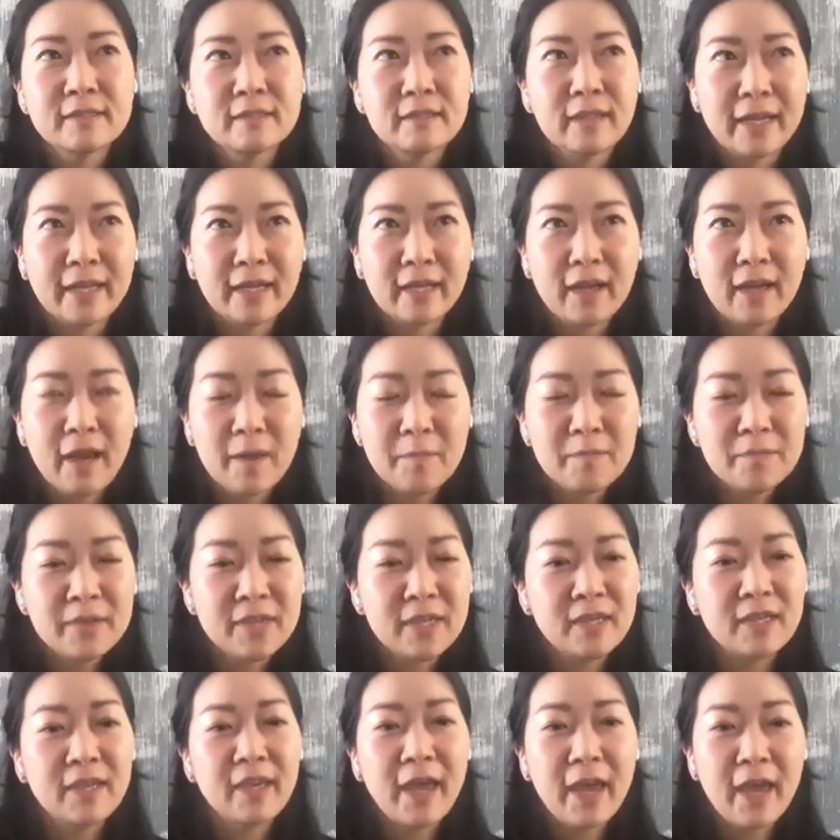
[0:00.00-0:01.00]
like a
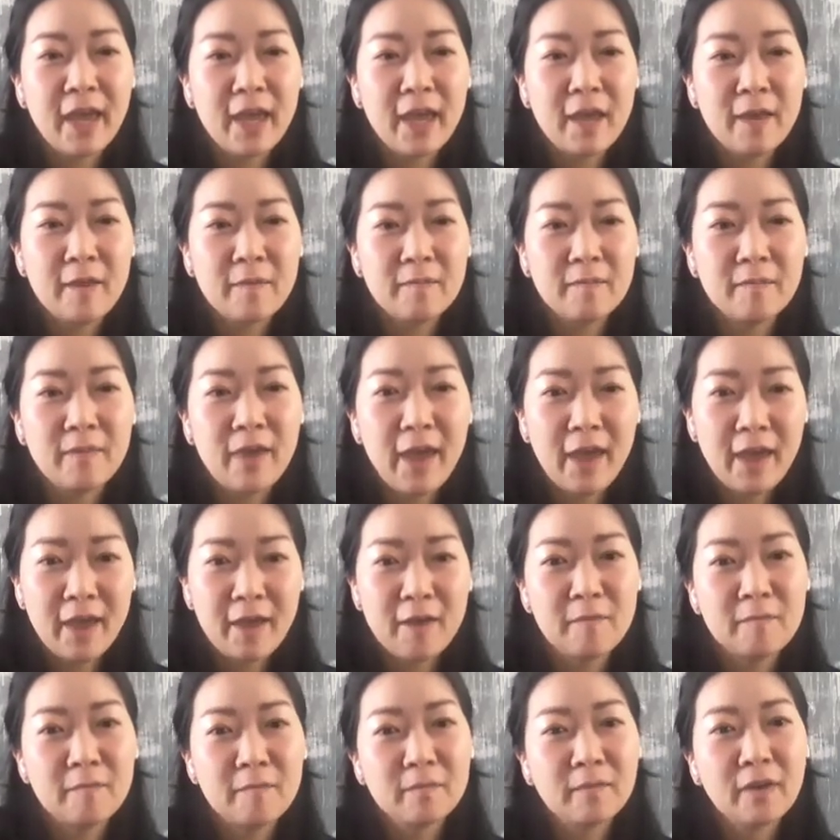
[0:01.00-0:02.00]
PM
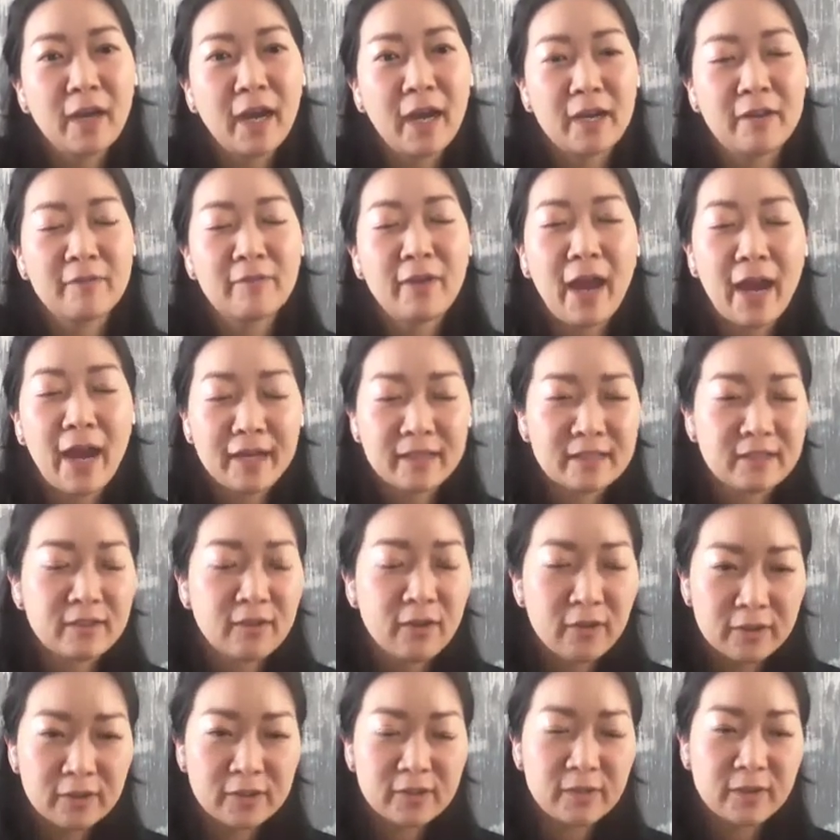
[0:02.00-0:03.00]
and kind of acting
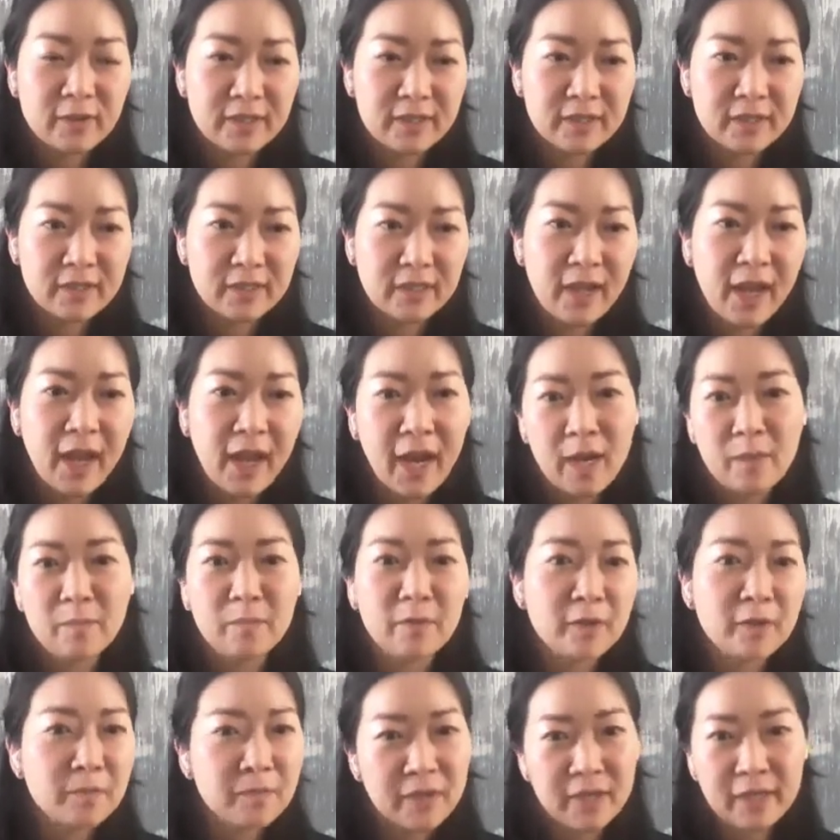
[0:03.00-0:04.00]
also as a
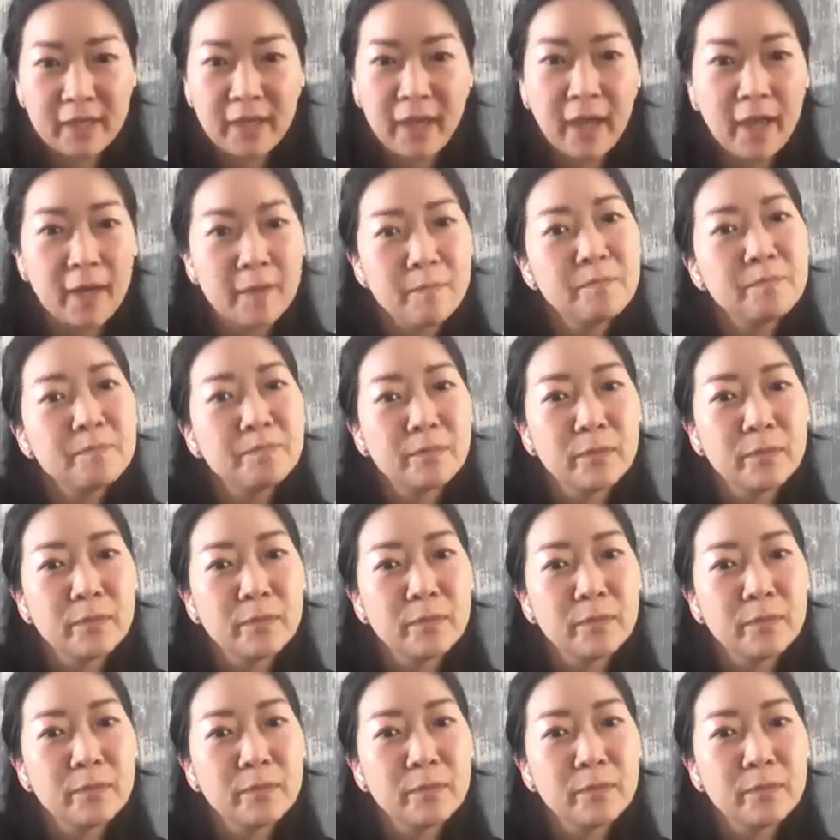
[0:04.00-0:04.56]
hybrid PM,